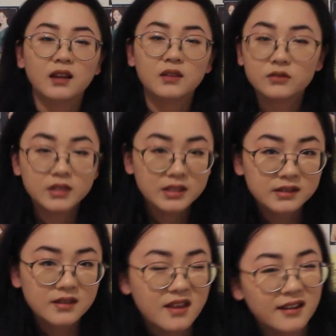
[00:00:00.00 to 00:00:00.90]
And the
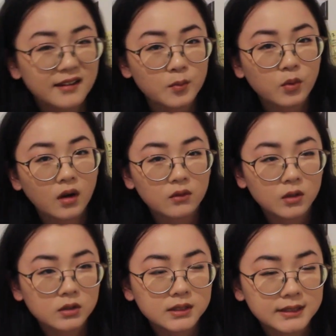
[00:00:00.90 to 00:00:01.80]
reason that
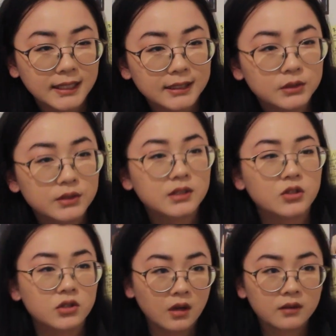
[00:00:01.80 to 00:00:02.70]
Poirot allowed
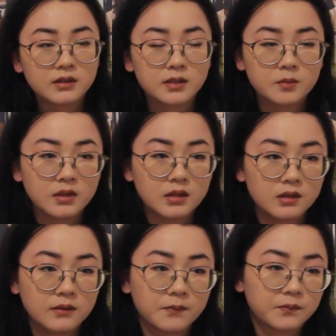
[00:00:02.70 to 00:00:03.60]
John to
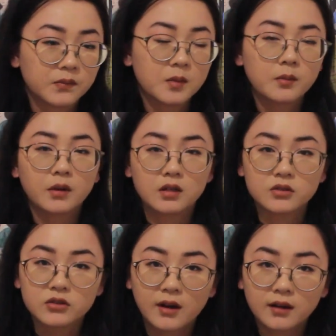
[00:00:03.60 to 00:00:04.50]
be put
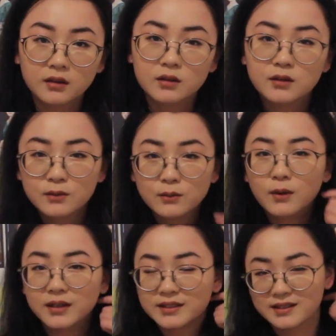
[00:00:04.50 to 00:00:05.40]
on trial
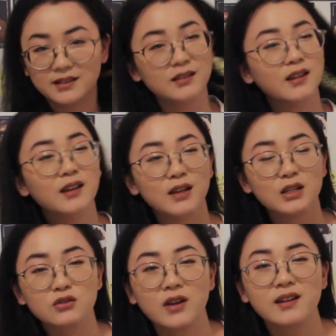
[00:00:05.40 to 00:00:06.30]
was to
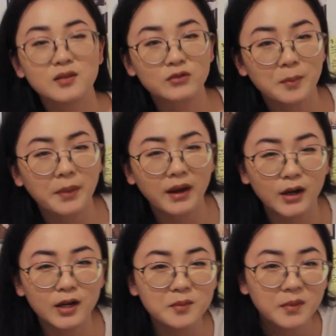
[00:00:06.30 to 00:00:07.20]
try to
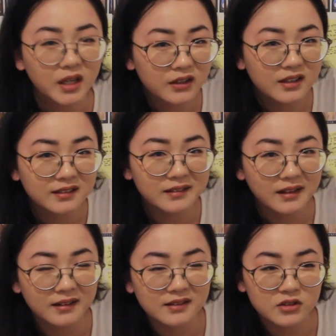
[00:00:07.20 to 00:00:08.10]
repair Mary
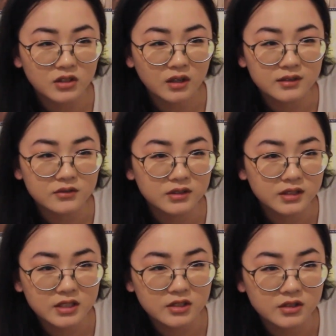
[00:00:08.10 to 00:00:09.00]
and John's
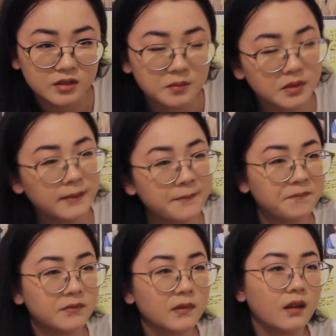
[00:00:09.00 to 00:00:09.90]
relationship,
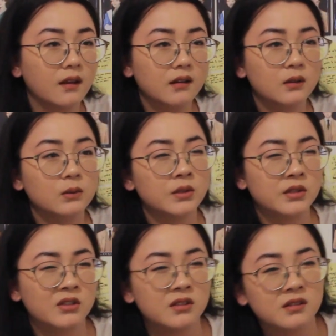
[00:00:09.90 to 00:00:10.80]

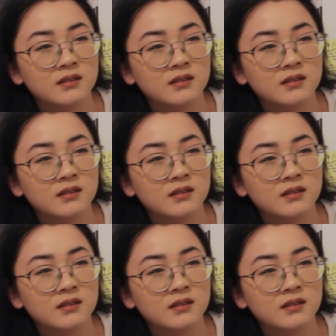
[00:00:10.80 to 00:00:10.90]
which